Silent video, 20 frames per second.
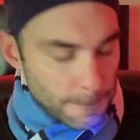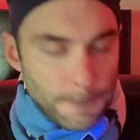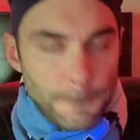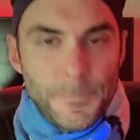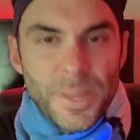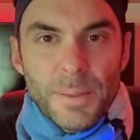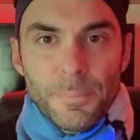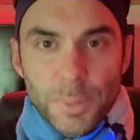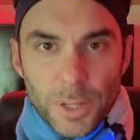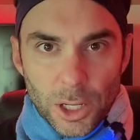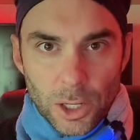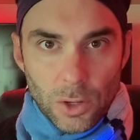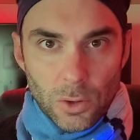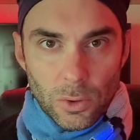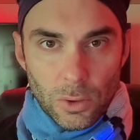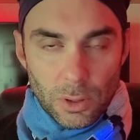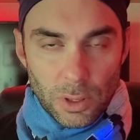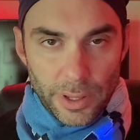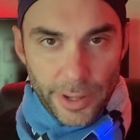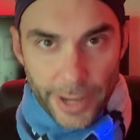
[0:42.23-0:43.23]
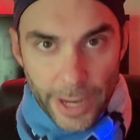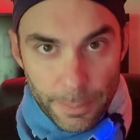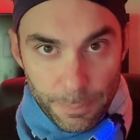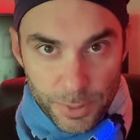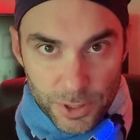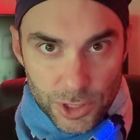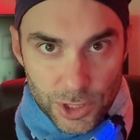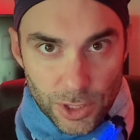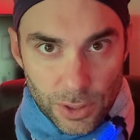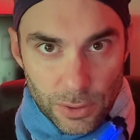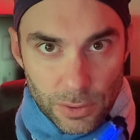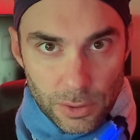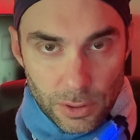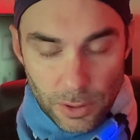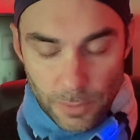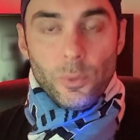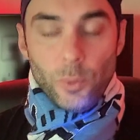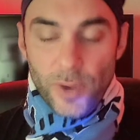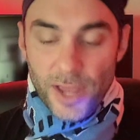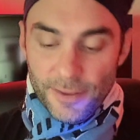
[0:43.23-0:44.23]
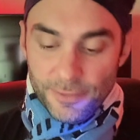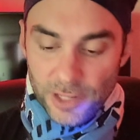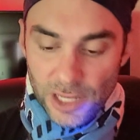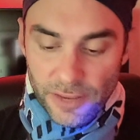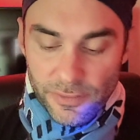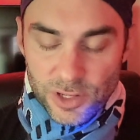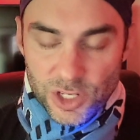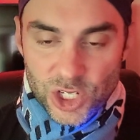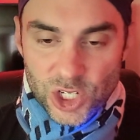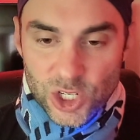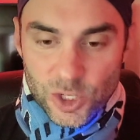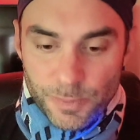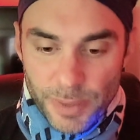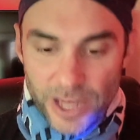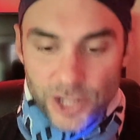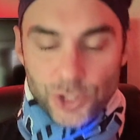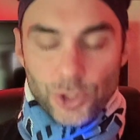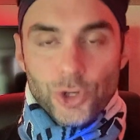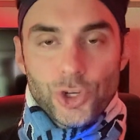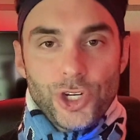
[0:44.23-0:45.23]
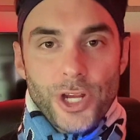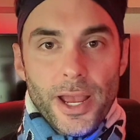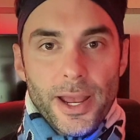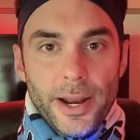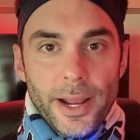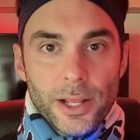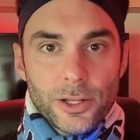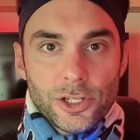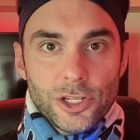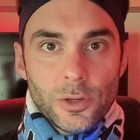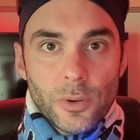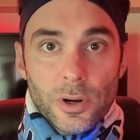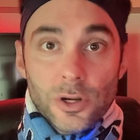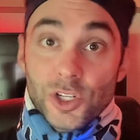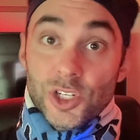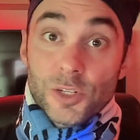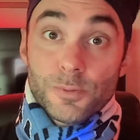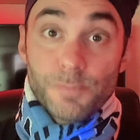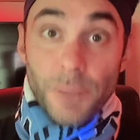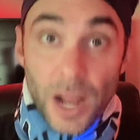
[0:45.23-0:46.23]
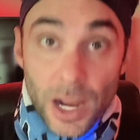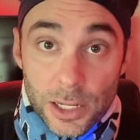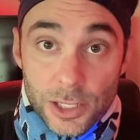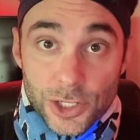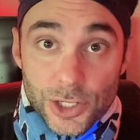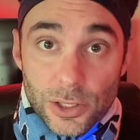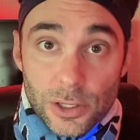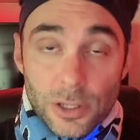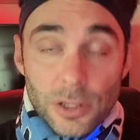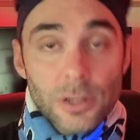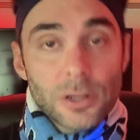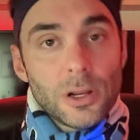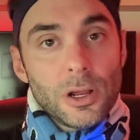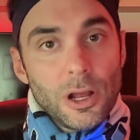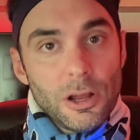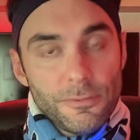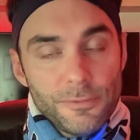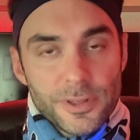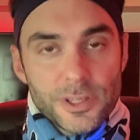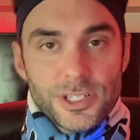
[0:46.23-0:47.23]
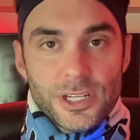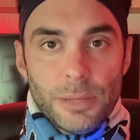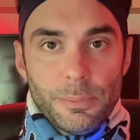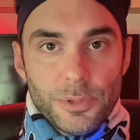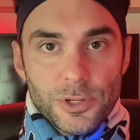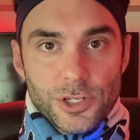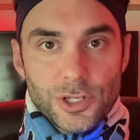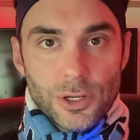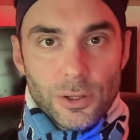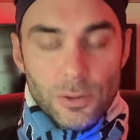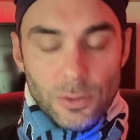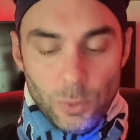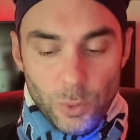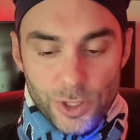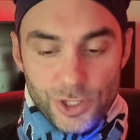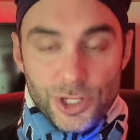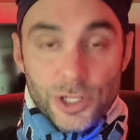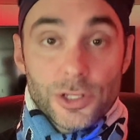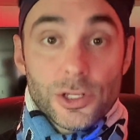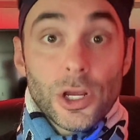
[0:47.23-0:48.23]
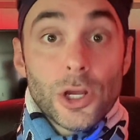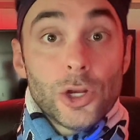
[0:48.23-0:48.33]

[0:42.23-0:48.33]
biblical episode, we have to give a special shout out to our sponsor of this episode, which is